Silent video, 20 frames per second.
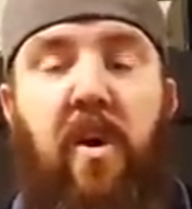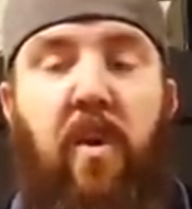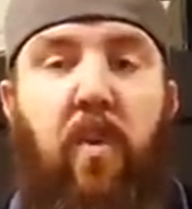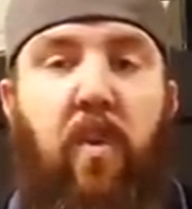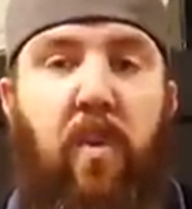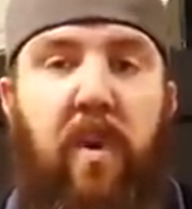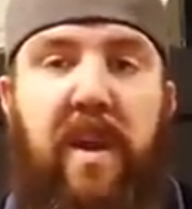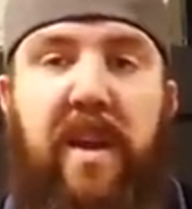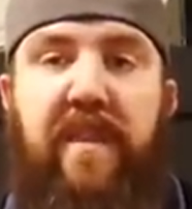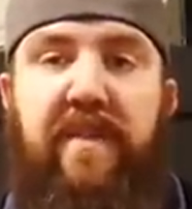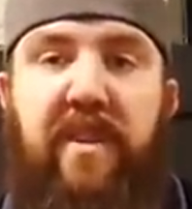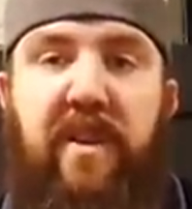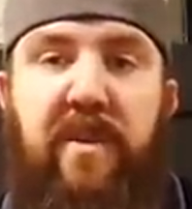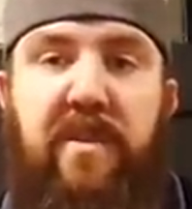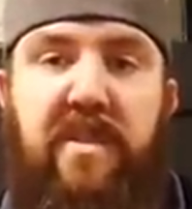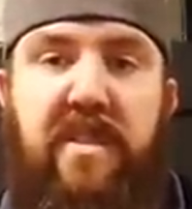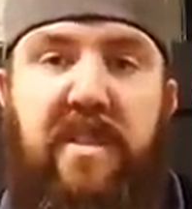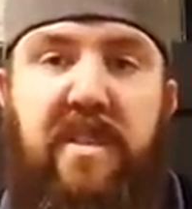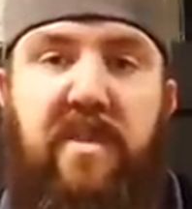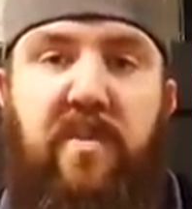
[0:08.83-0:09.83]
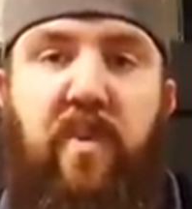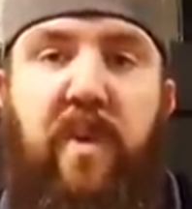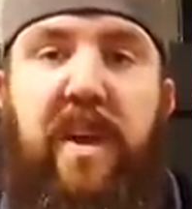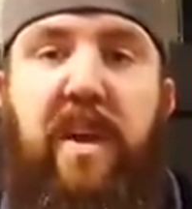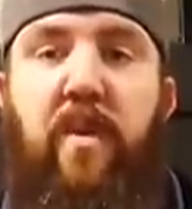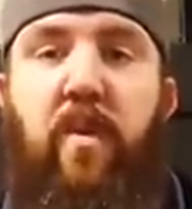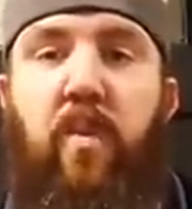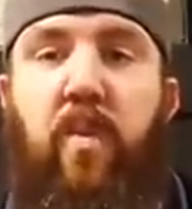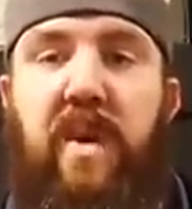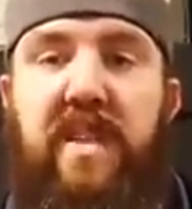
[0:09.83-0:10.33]
what I've used this
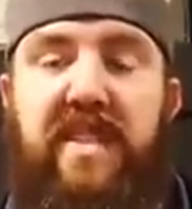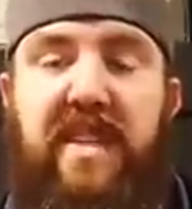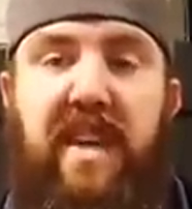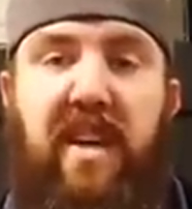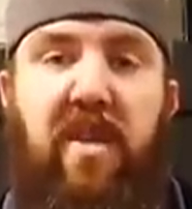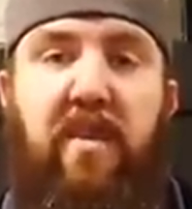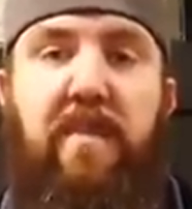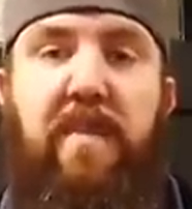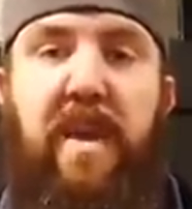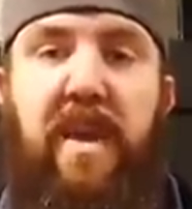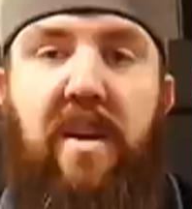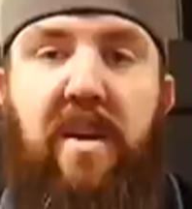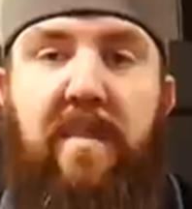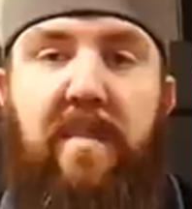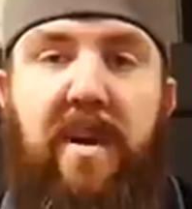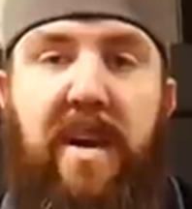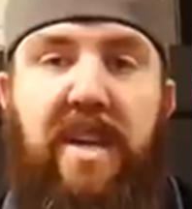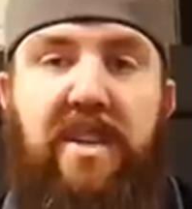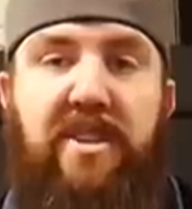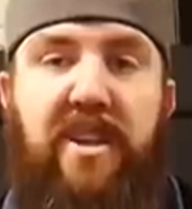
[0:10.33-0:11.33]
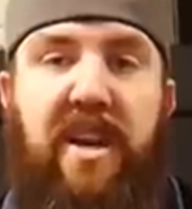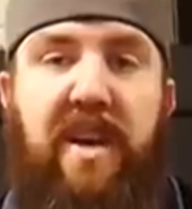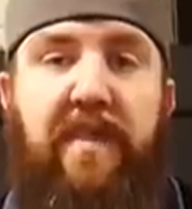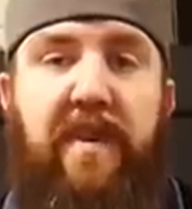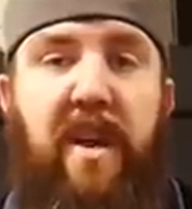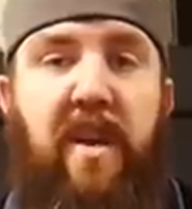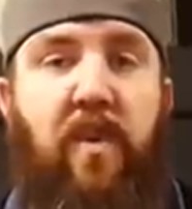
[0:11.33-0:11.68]
week, what's helped me on my job,